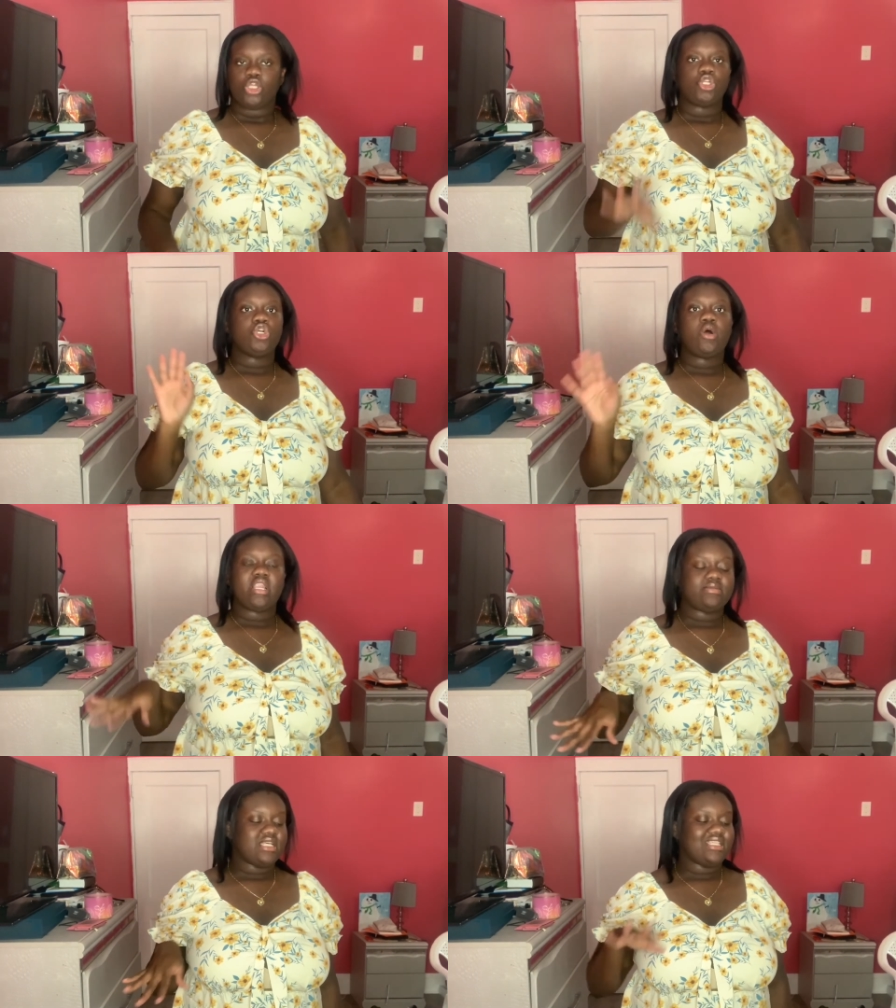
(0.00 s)
you know what
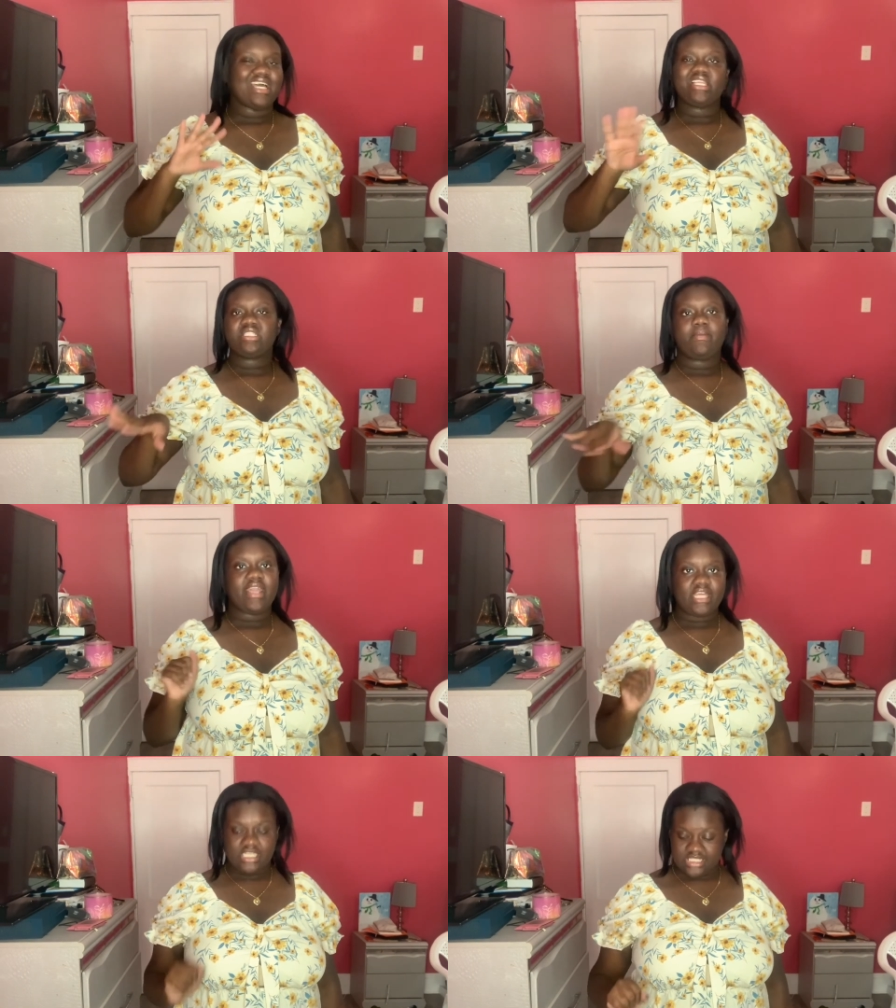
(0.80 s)
I'm saying? That doesn't
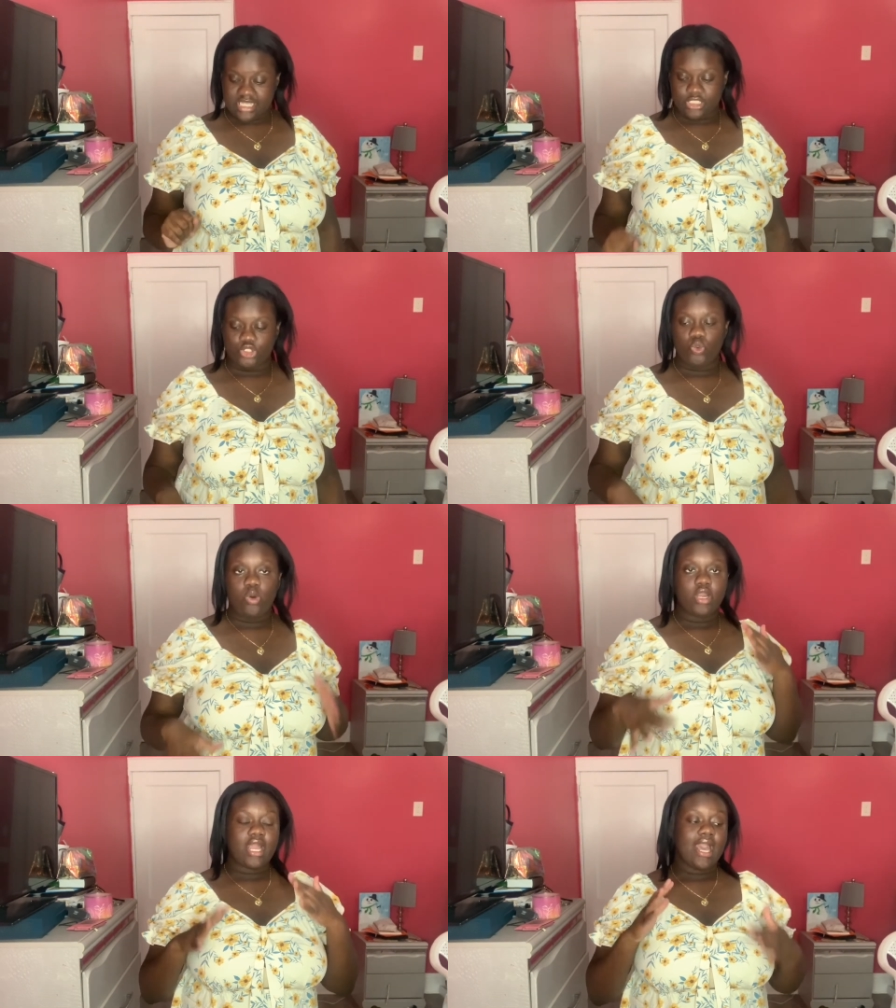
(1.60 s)
make any sense. You
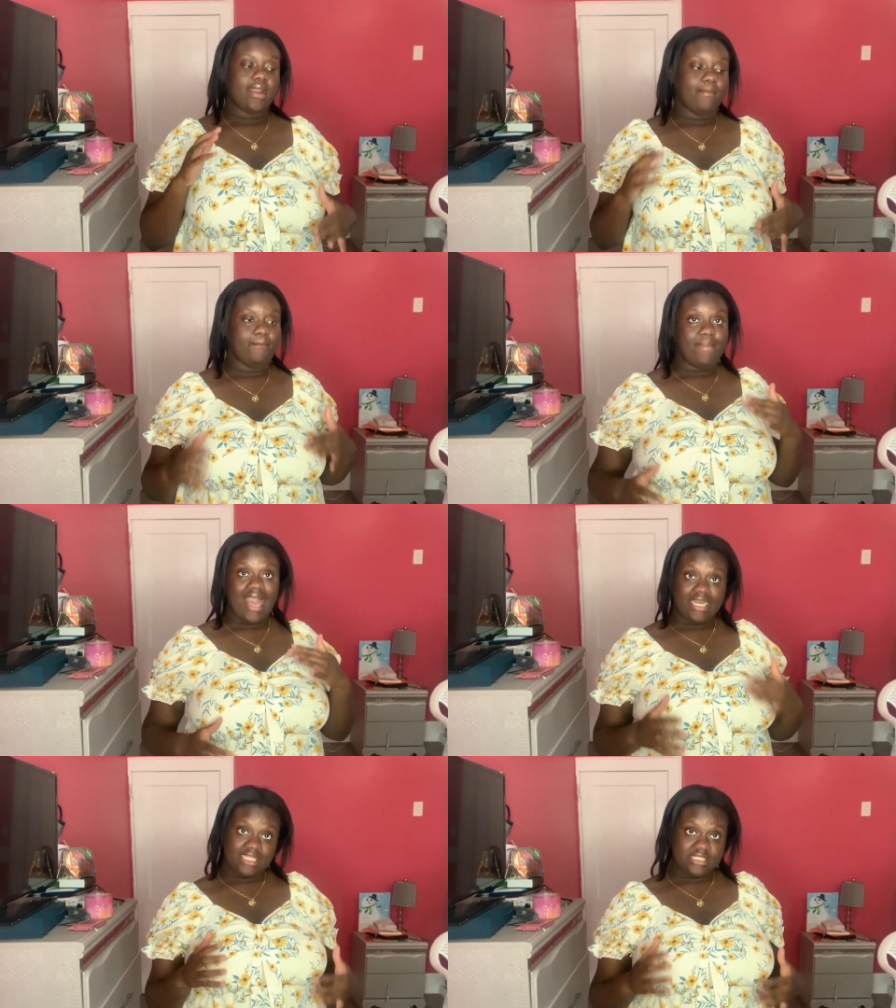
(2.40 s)
want to kind of
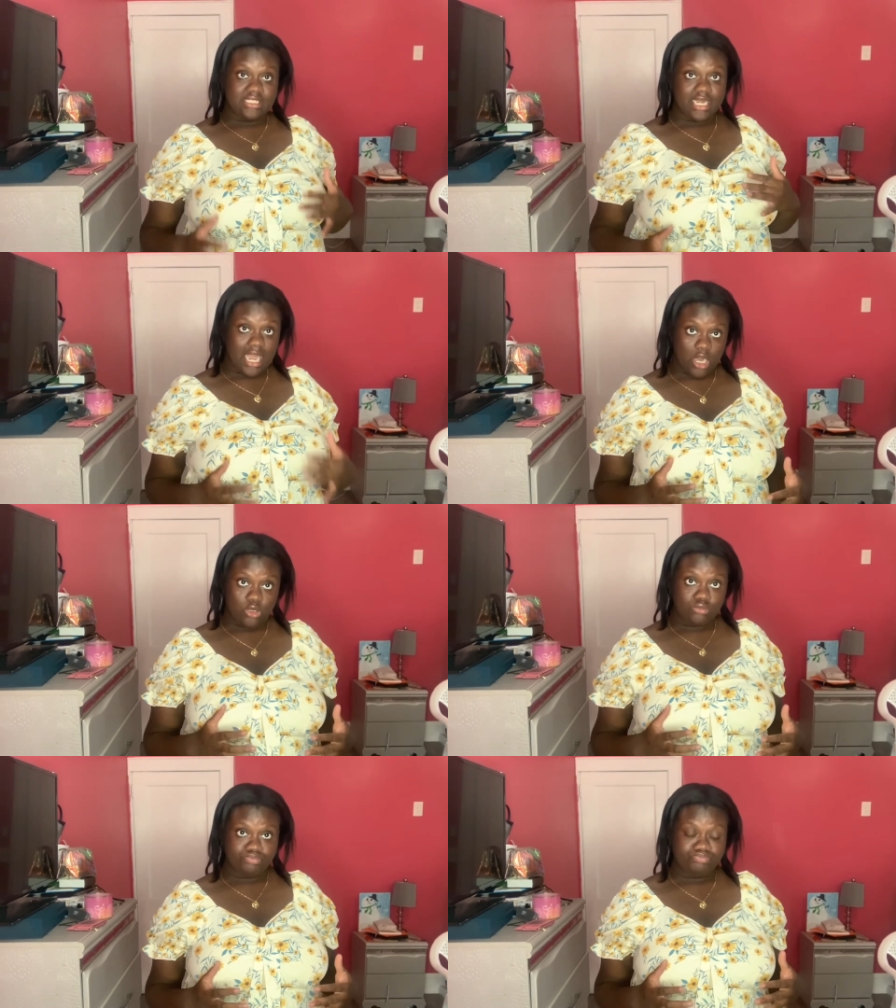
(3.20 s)
balance it out.